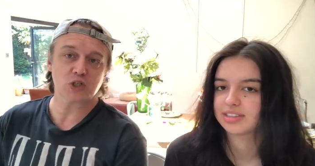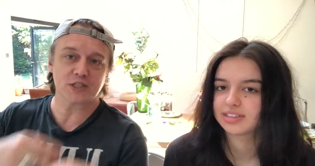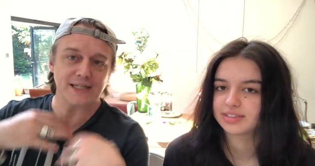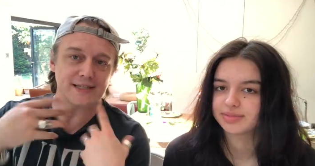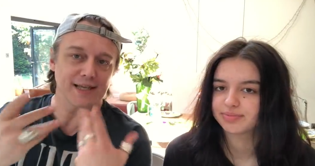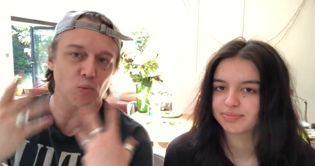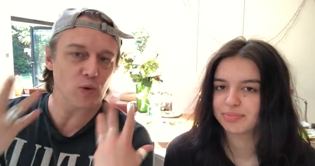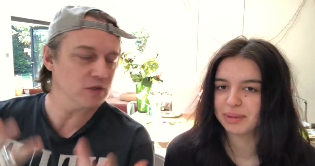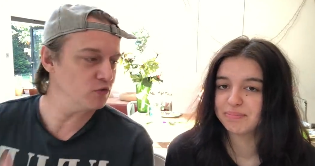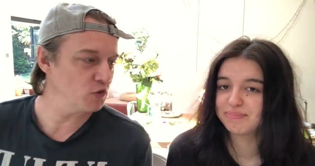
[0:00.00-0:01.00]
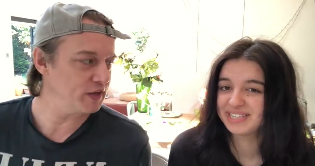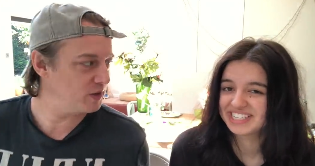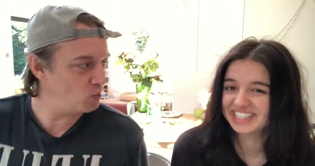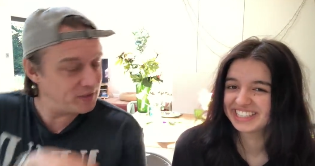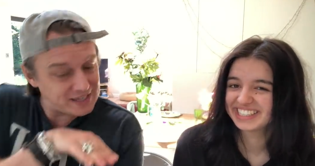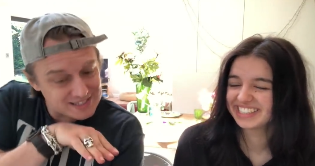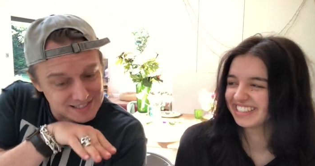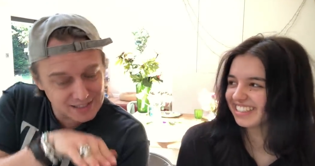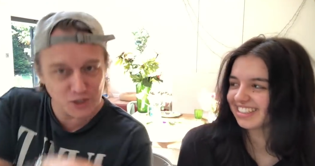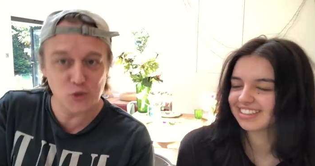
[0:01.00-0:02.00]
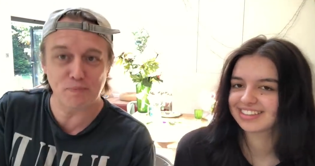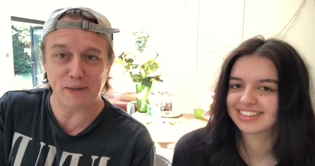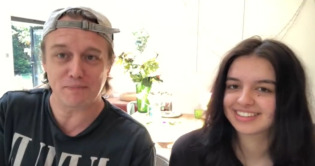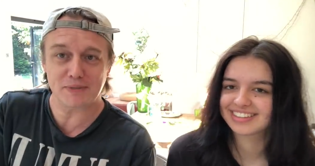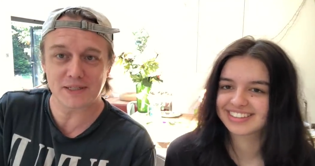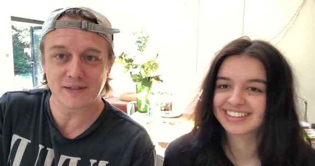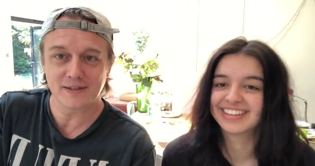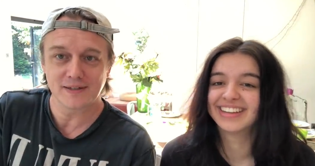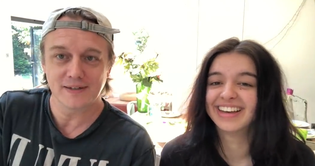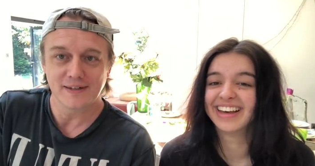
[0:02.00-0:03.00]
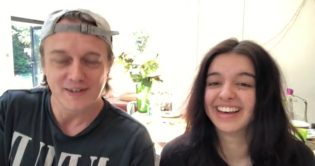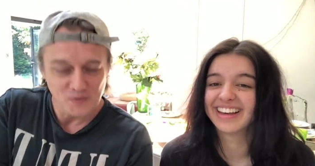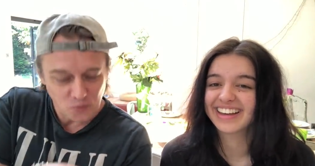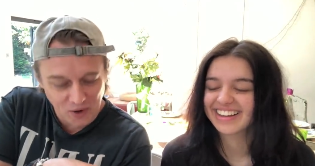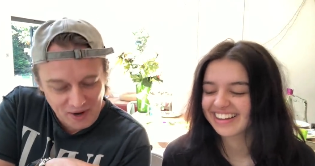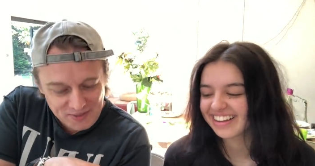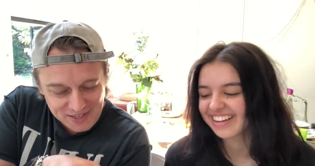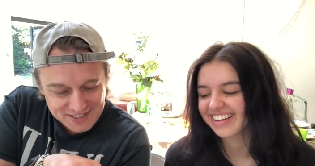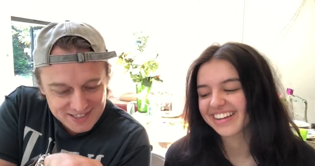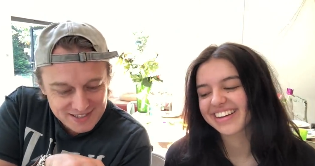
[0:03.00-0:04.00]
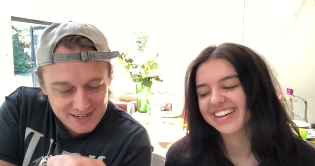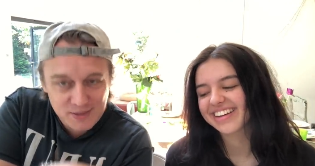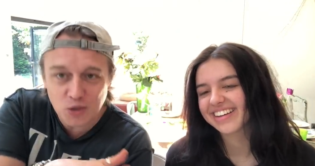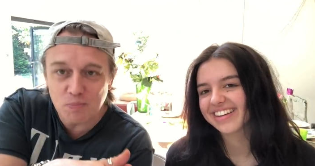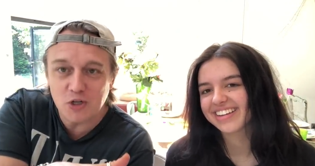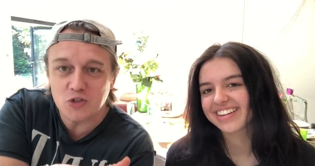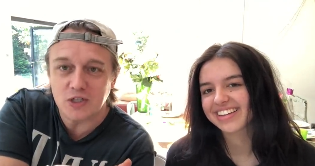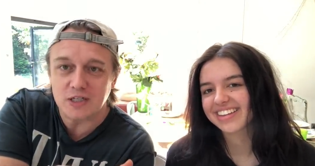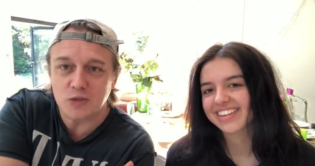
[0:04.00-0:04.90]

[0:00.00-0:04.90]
Speaker 1: because they did that wonderful pimps. thing where they goose pimps. where they slid the music